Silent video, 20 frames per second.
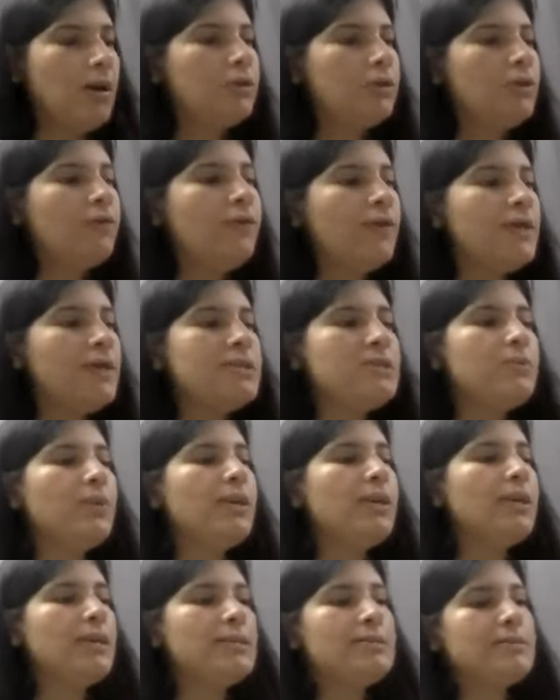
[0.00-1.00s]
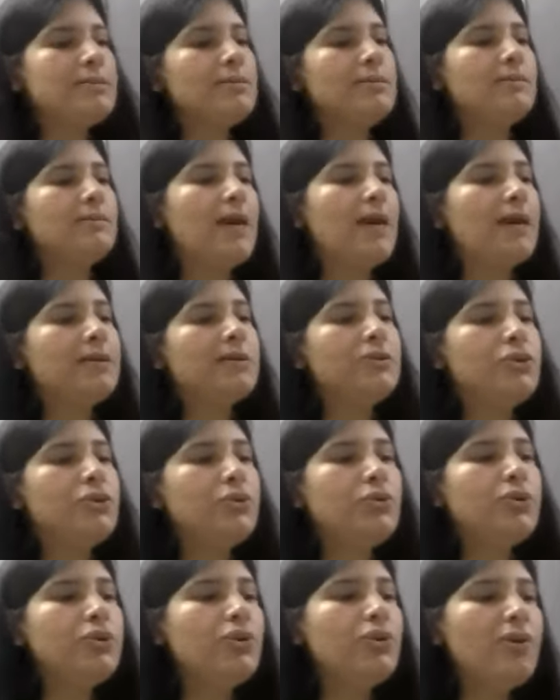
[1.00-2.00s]
The first one is that a
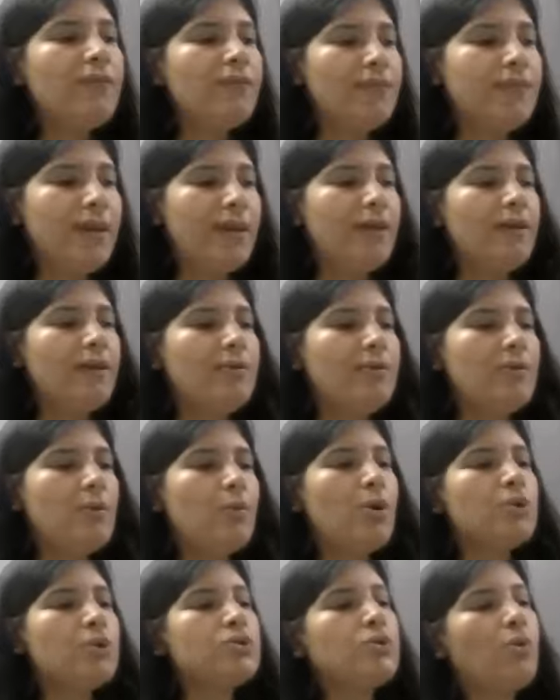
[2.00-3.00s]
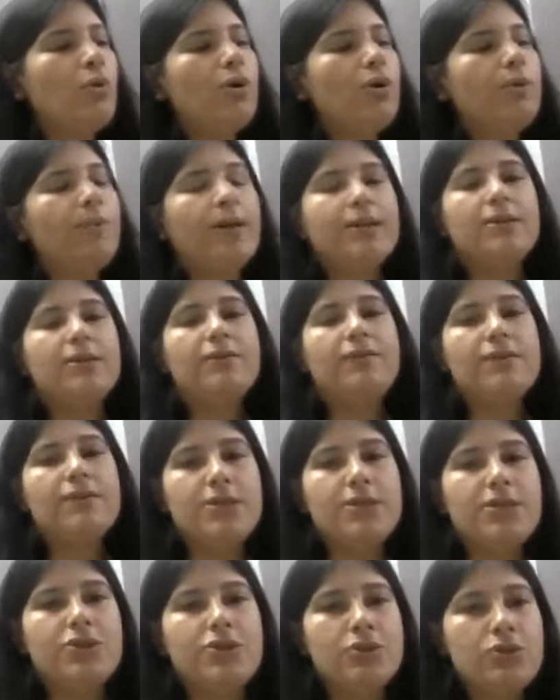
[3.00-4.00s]
duty of care was owed by the
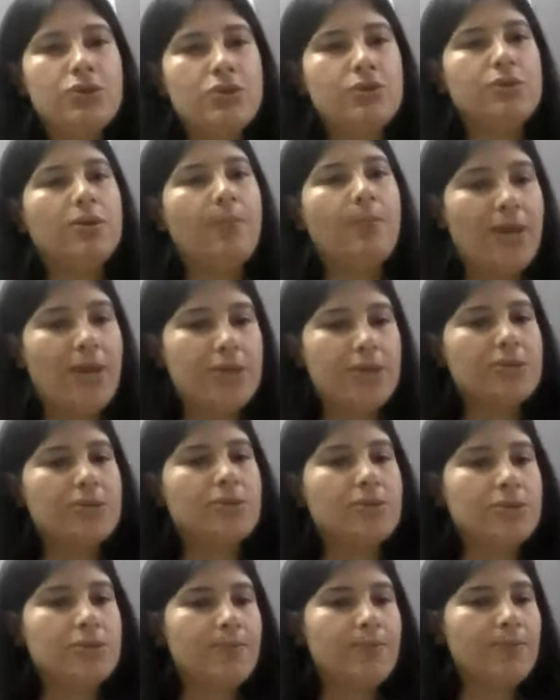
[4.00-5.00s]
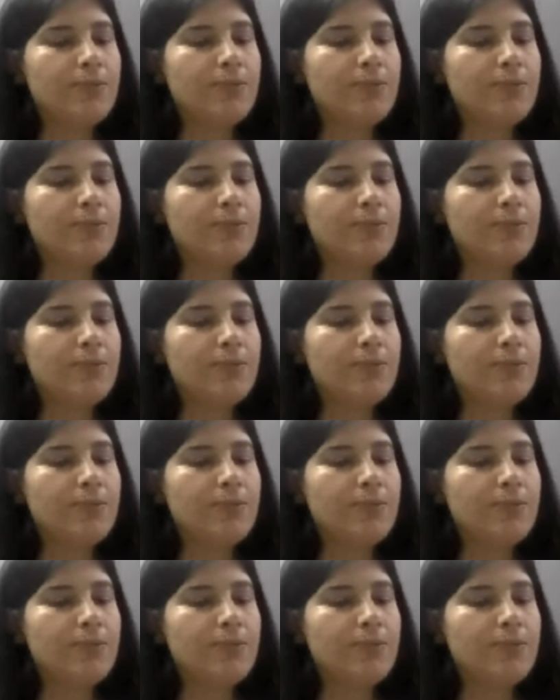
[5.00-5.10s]
physician to the patient.